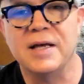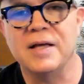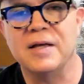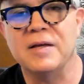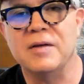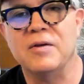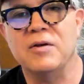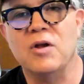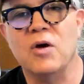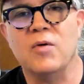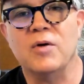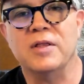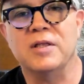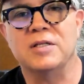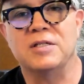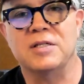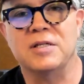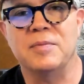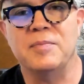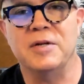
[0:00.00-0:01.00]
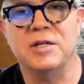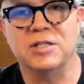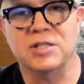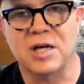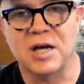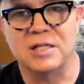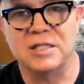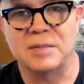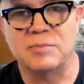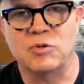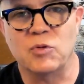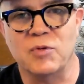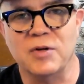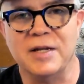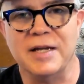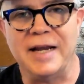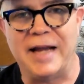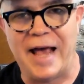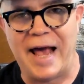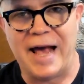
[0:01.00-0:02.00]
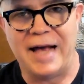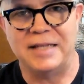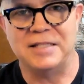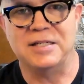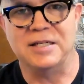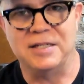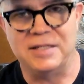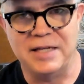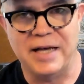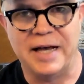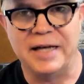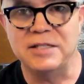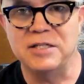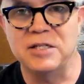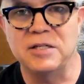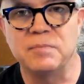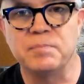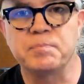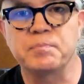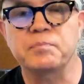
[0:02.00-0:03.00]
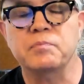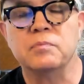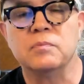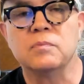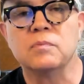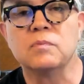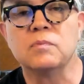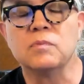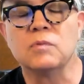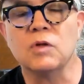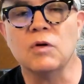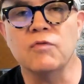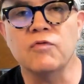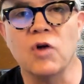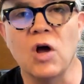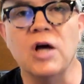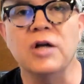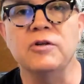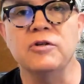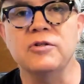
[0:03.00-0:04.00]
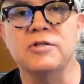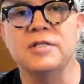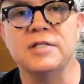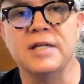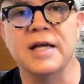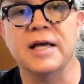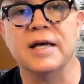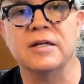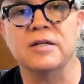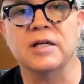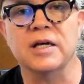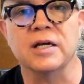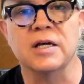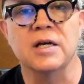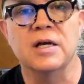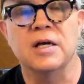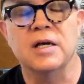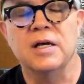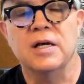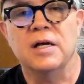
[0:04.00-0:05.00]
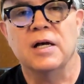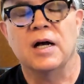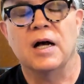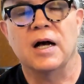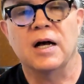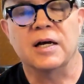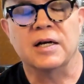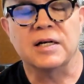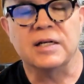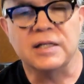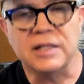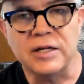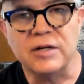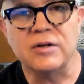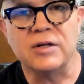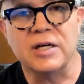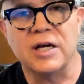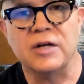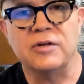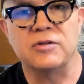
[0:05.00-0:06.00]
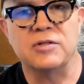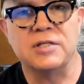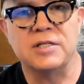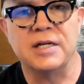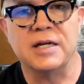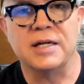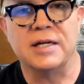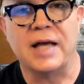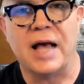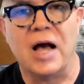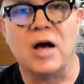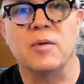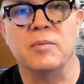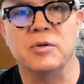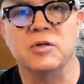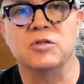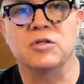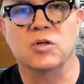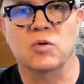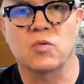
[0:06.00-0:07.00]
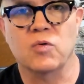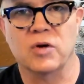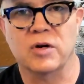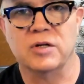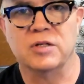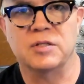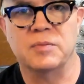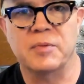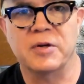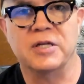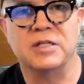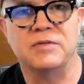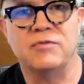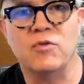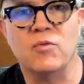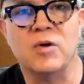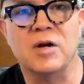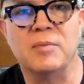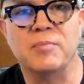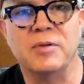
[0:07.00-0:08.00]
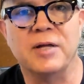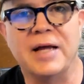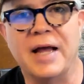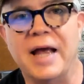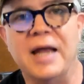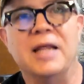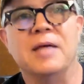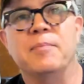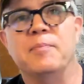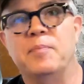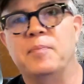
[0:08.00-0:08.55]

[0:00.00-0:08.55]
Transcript: knowing this diminished concepts are really an acid test for understanding, clearly understanding how music works. Because if you want to play any